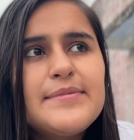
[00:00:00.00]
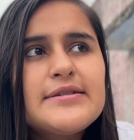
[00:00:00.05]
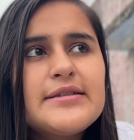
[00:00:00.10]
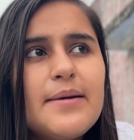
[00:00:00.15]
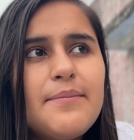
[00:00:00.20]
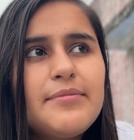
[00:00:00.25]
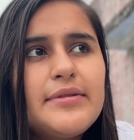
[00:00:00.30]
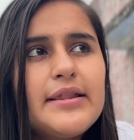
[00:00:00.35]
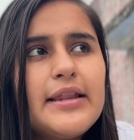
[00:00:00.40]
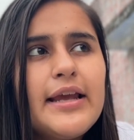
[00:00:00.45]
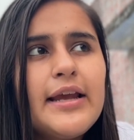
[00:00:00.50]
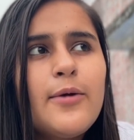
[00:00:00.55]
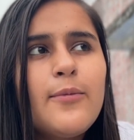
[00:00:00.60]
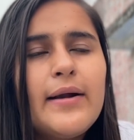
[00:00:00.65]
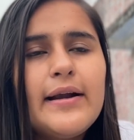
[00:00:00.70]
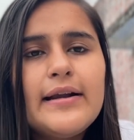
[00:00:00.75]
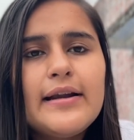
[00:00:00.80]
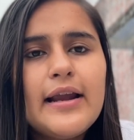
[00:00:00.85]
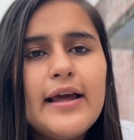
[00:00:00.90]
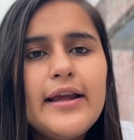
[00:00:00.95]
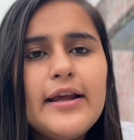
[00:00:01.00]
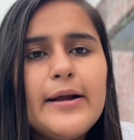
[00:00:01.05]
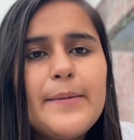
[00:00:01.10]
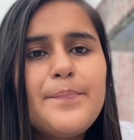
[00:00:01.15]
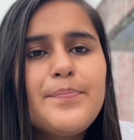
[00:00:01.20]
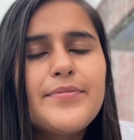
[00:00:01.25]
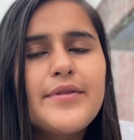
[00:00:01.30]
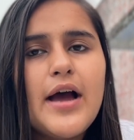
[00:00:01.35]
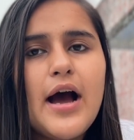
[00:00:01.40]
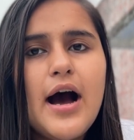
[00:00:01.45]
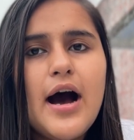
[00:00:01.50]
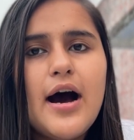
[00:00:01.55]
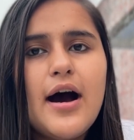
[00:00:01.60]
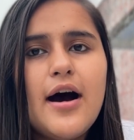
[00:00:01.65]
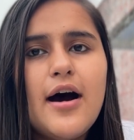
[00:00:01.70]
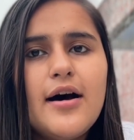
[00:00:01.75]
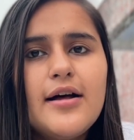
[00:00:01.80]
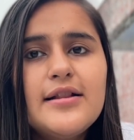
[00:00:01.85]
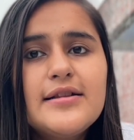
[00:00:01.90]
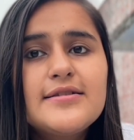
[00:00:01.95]
Something went like
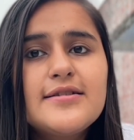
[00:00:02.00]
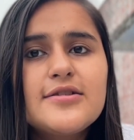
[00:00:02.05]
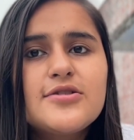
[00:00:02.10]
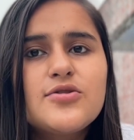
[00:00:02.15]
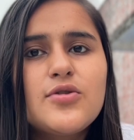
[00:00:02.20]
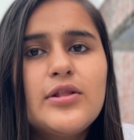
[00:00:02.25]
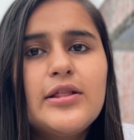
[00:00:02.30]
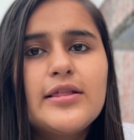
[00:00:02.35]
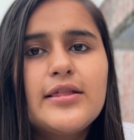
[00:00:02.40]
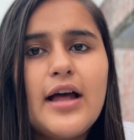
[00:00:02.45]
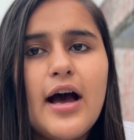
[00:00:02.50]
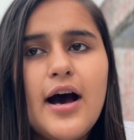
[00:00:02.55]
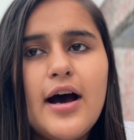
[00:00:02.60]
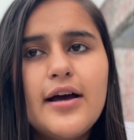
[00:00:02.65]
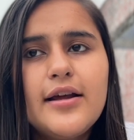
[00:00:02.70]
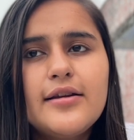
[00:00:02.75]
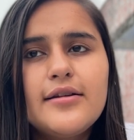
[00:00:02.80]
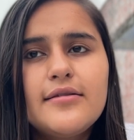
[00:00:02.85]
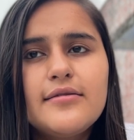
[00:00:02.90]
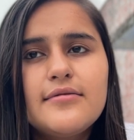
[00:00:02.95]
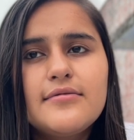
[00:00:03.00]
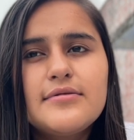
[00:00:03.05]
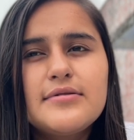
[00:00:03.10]
Alz Sultan,